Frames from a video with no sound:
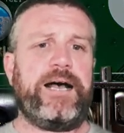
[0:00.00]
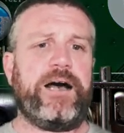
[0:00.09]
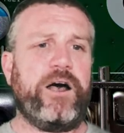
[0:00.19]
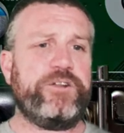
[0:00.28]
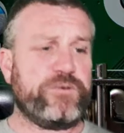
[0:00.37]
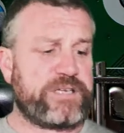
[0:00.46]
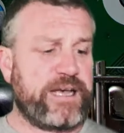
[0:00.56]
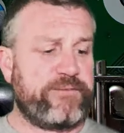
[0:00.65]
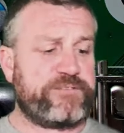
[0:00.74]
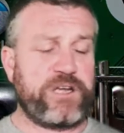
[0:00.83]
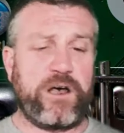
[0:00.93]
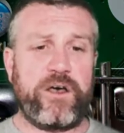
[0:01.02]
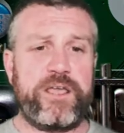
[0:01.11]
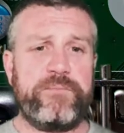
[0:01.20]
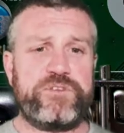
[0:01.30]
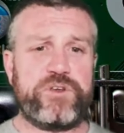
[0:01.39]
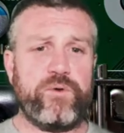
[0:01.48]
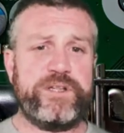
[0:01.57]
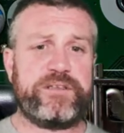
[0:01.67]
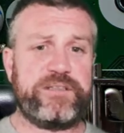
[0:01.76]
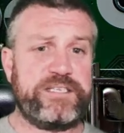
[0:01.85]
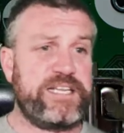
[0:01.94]
I don't have time to go into
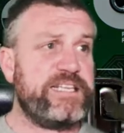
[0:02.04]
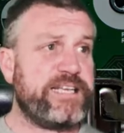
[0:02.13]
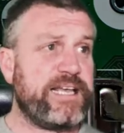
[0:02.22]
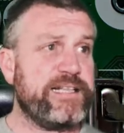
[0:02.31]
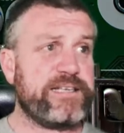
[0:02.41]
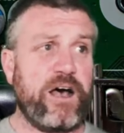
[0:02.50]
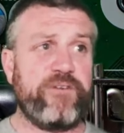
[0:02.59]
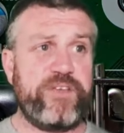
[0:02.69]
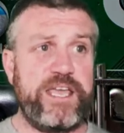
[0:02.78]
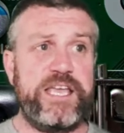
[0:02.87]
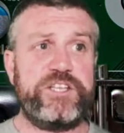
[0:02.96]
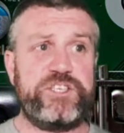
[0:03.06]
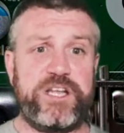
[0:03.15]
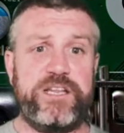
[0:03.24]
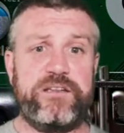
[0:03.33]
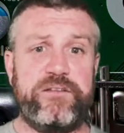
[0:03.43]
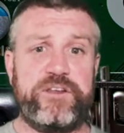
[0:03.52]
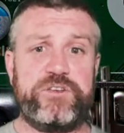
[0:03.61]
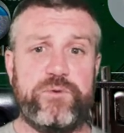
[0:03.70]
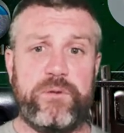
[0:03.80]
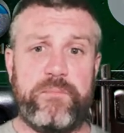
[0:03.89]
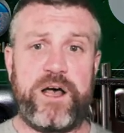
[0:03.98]
the details of each
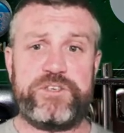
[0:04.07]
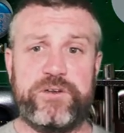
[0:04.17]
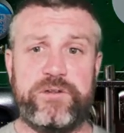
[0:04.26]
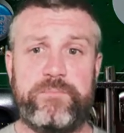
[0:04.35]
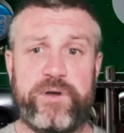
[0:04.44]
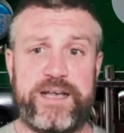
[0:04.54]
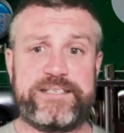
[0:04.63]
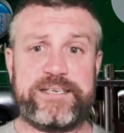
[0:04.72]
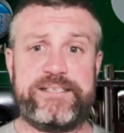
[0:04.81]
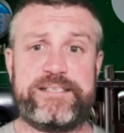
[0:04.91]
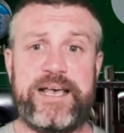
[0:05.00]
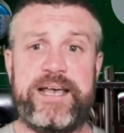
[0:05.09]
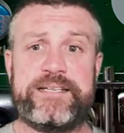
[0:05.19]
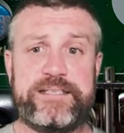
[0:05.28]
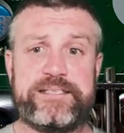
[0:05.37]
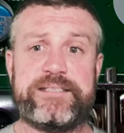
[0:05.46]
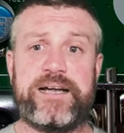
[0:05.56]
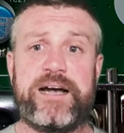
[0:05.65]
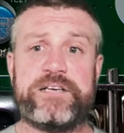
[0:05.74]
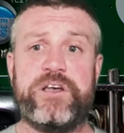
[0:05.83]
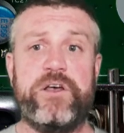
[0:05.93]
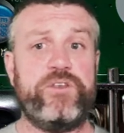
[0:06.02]
individual module, but as I said at the
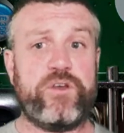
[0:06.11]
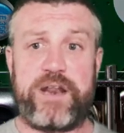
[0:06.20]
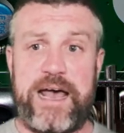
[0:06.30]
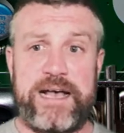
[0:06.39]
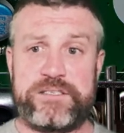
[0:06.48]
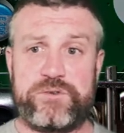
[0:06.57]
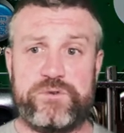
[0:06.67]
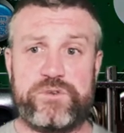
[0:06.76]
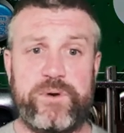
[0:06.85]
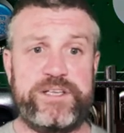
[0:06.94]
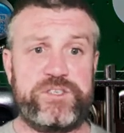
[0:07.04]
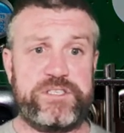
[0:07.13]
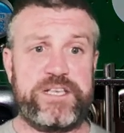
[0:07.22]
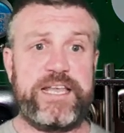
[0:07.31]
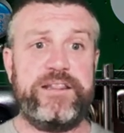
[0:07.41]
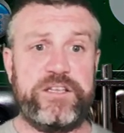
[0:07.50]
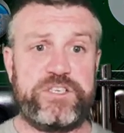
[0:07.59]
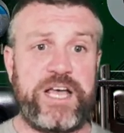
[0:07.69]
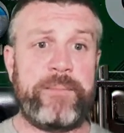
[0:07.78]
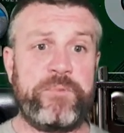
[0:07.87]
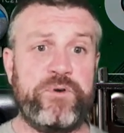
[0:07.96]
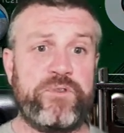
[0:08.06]
start, you can ask those questions in the chat
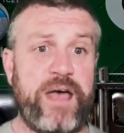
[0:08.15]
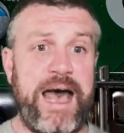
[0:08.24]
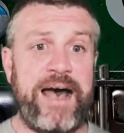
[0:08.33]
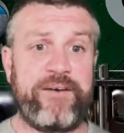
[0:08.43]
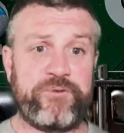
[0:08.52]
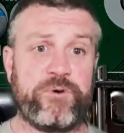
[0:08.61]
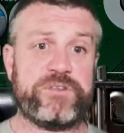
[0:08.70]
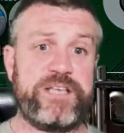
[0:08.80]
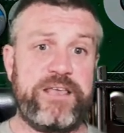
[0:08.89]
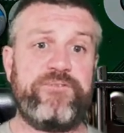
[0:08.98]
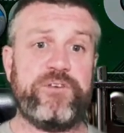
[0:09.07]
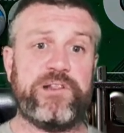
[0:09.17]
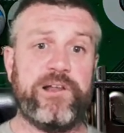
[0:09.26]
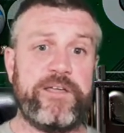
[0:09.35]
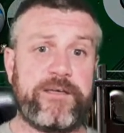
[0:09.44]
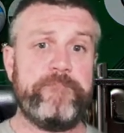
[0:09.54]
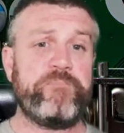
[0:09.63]
booth afterwards if you'd like.